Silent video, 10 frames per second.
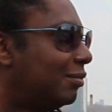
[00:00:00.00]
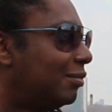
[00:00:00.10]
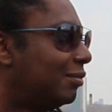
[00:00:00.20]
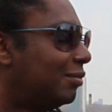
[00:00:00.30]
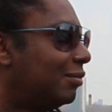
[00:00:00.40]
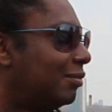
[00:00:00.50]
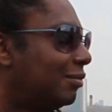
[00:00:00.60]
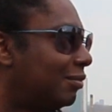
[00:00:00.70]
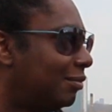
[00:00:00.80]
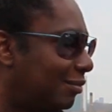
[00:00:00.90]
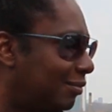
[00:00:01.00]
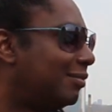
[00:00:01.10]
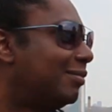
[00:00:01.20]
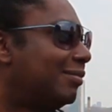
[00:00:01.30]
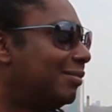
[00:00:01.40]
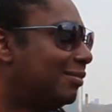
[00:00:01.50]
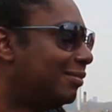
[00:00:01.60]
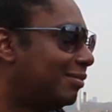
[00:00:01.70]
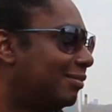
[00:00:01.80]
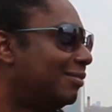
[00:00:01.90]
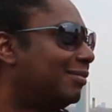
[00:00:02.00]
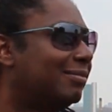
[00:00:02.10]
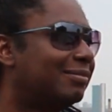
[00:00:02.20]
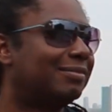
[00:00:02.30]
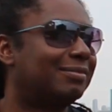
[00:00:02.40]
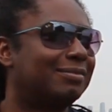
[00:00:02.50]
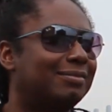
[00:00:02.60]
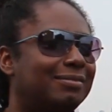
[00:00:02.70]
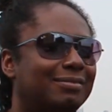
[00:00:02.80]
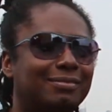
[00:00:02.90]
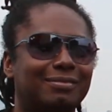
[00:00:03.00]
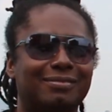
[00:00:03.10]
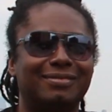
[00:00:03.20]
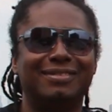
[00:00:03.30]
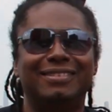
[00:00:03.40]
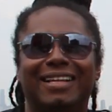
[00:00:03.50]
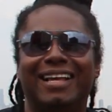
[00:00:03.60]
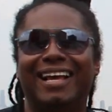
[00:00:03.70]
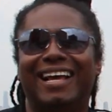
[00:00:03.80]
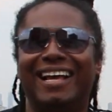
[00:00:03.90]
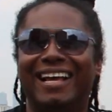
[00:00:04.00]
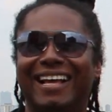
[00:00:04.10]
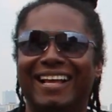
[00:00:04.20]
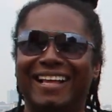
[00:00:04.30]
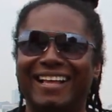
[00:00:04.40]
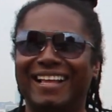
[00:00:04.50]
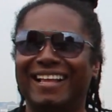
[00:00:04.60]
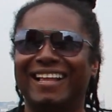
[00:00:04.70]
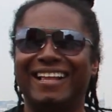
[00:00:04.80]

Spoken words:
(not speaking)